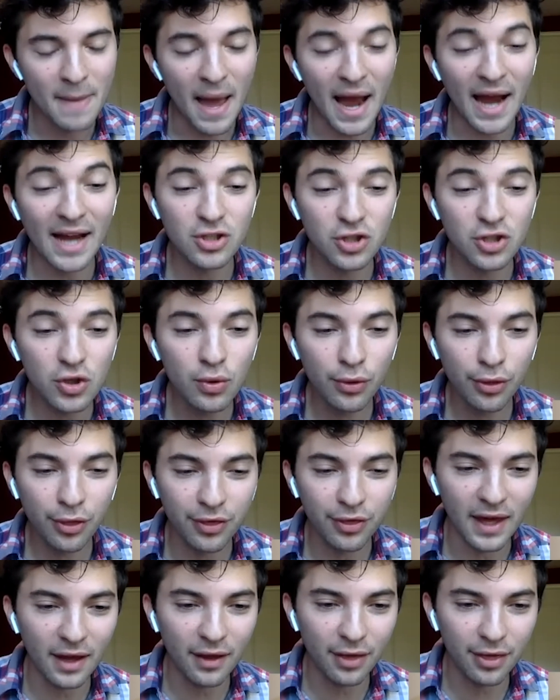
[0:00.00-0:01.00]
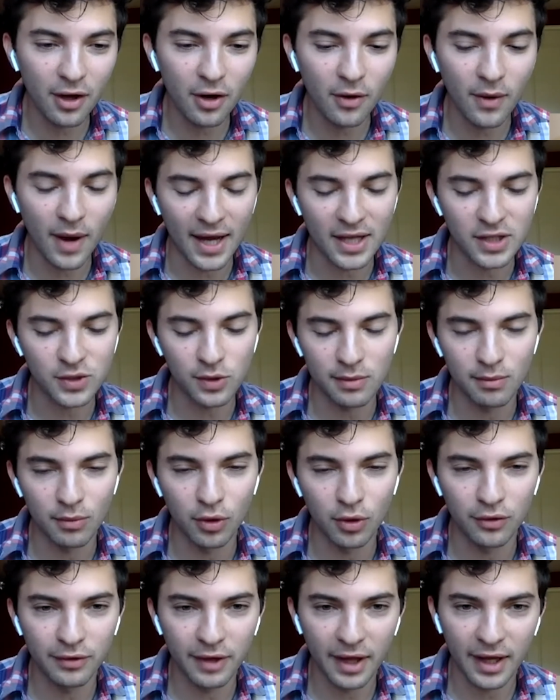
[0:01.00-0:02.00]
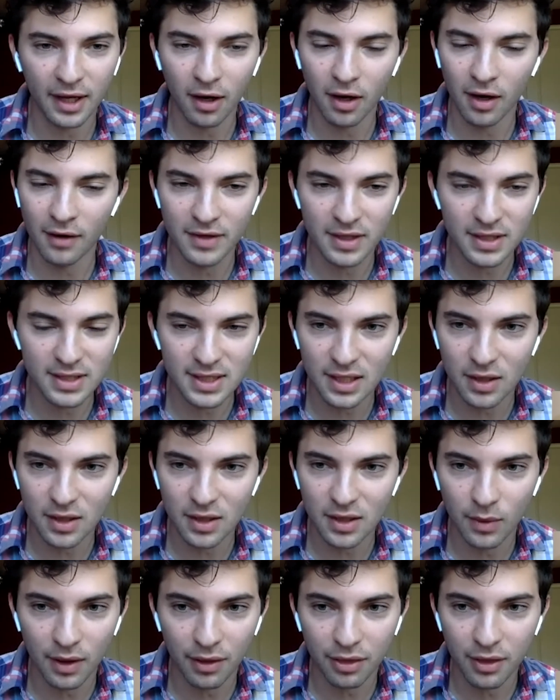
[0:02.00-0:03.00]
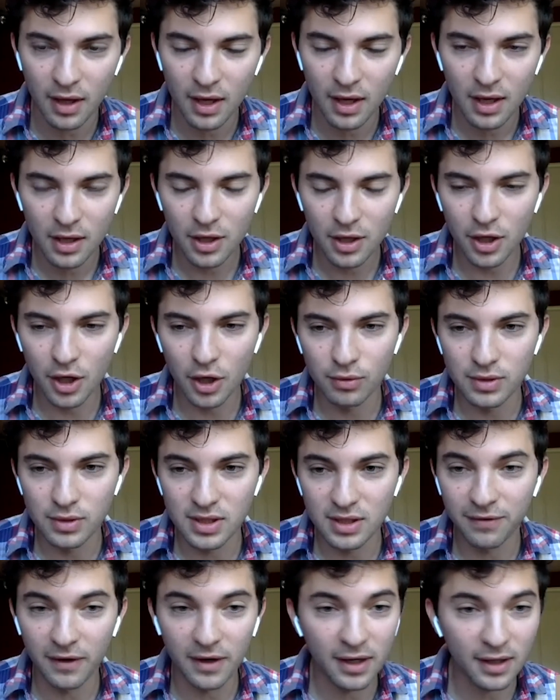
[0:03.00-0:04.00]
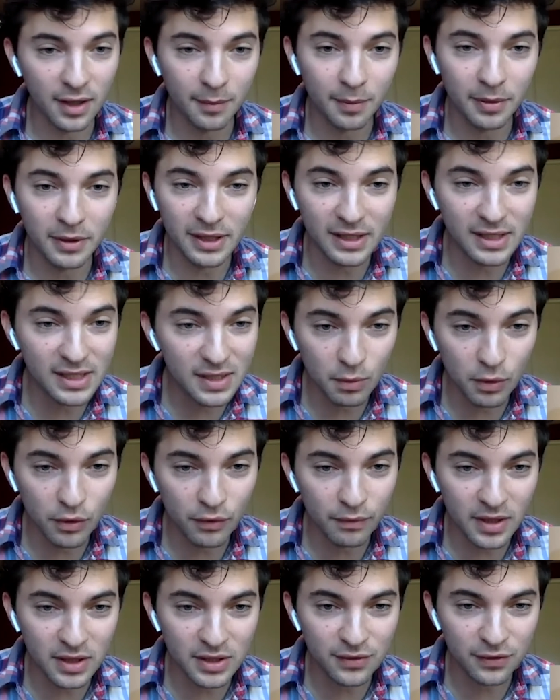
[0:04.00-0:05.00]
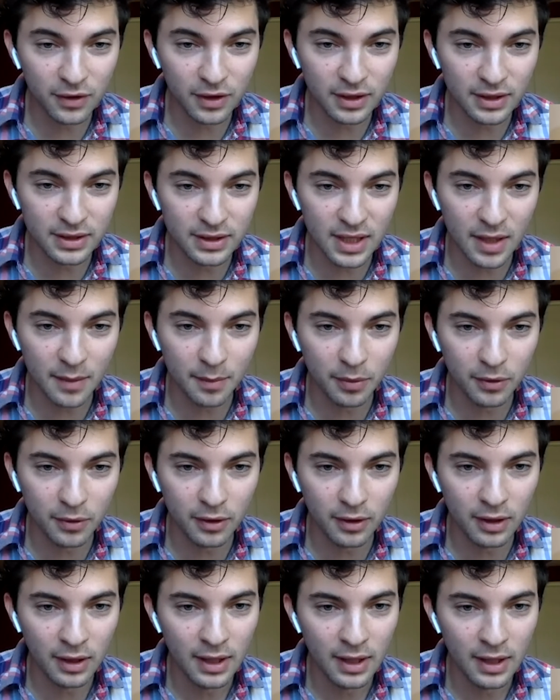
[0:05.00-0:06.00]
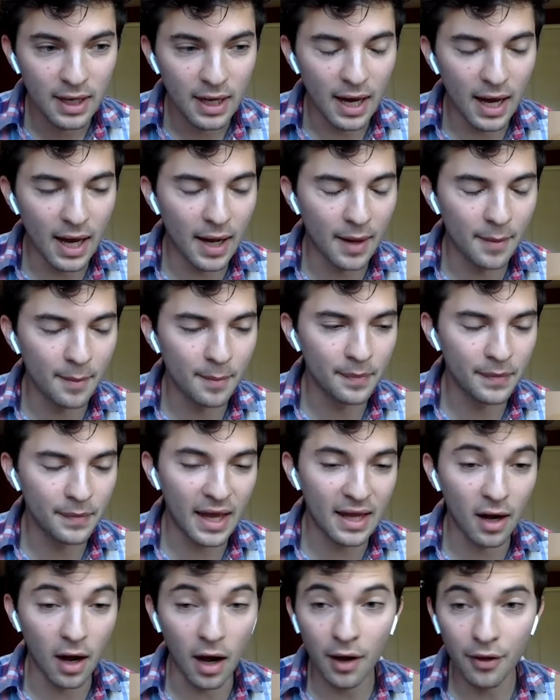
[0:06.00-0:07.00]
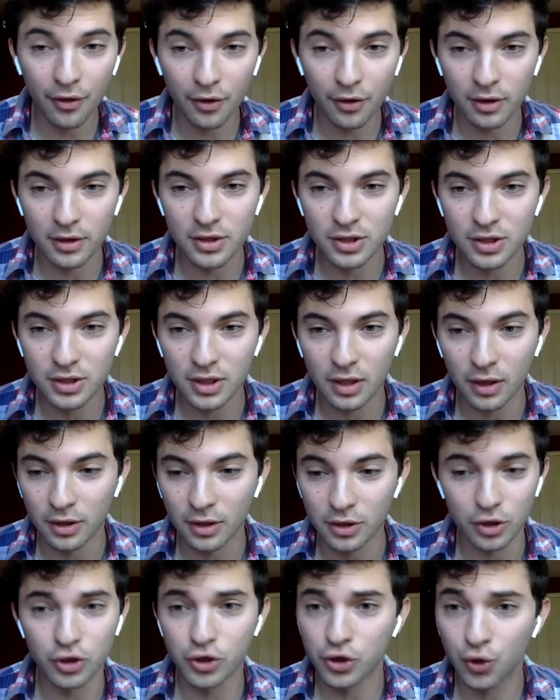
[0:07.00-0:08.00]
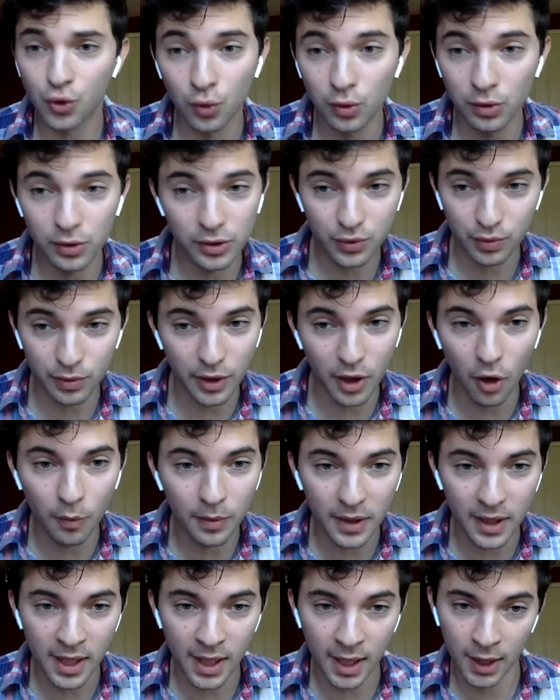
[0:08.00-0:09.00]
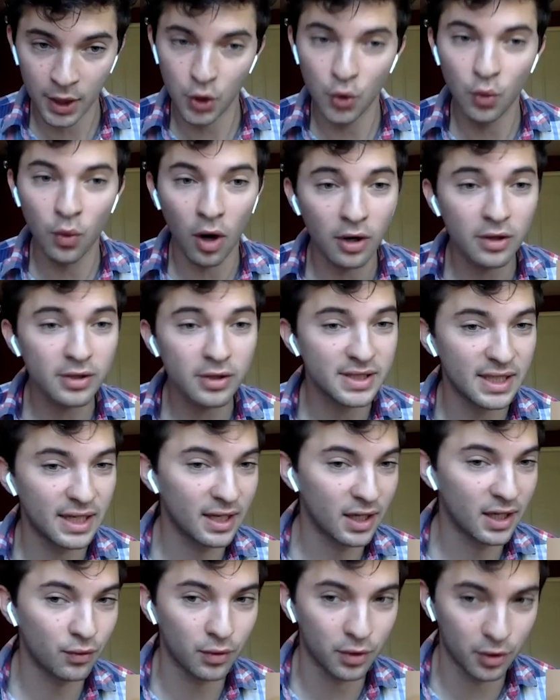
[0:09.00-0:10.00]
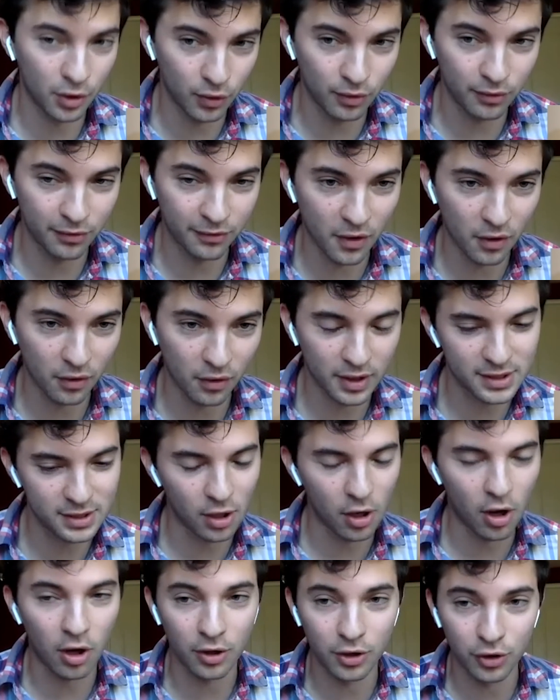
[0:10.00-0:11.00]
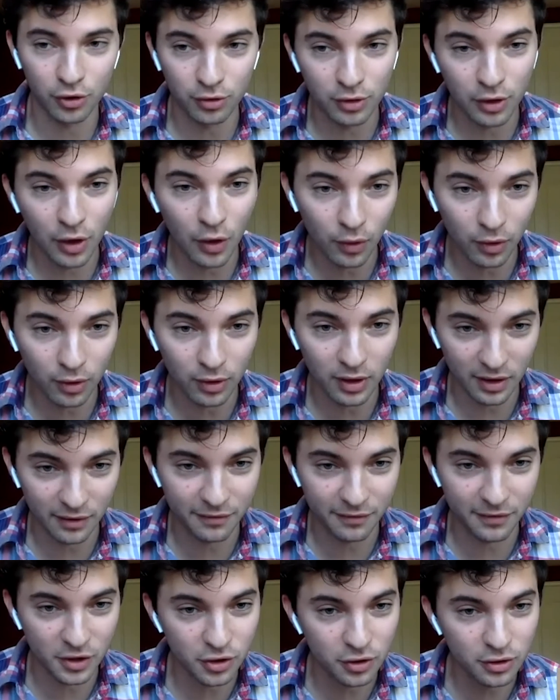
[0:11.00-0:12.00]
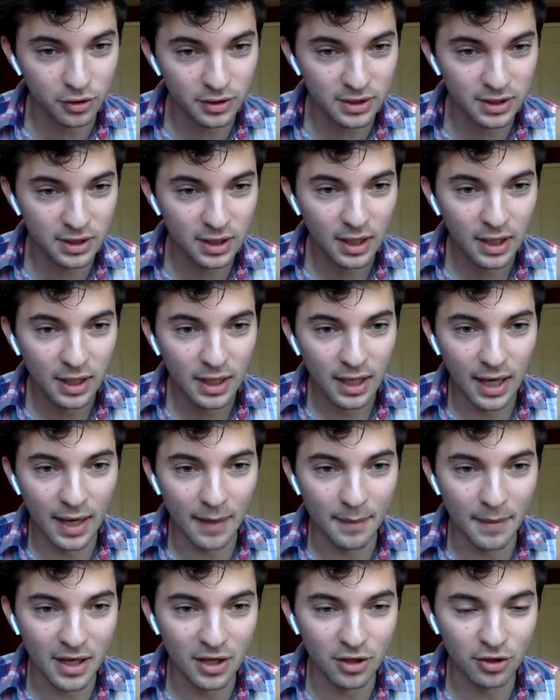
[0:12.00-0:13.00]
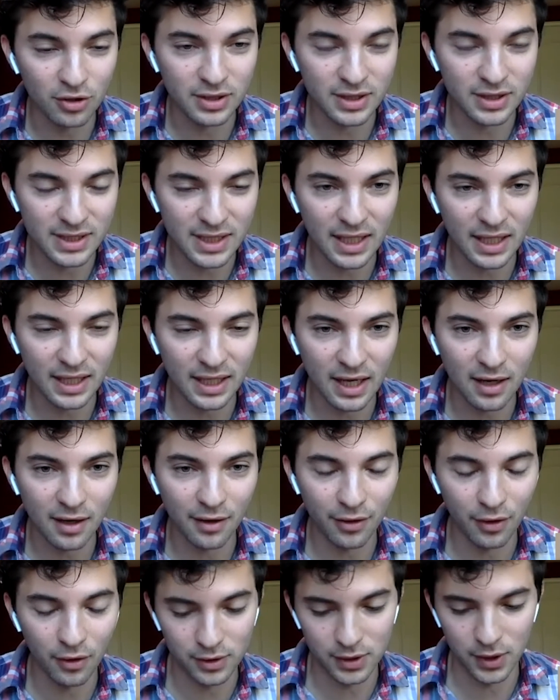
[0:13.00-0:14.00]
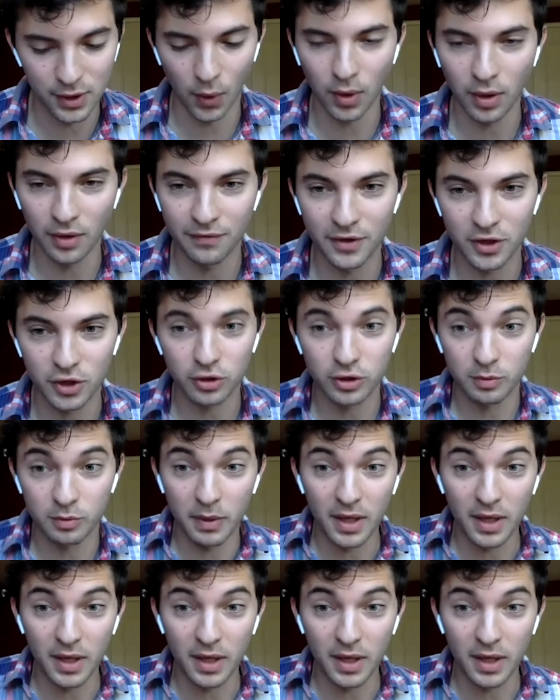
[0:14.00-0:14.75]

I do think, though, as we move, obviously with, defunding the police movements, for example, and others, schools reopening, you are seeing a renewed focus on your local officials. And you're seeing kind of those local officials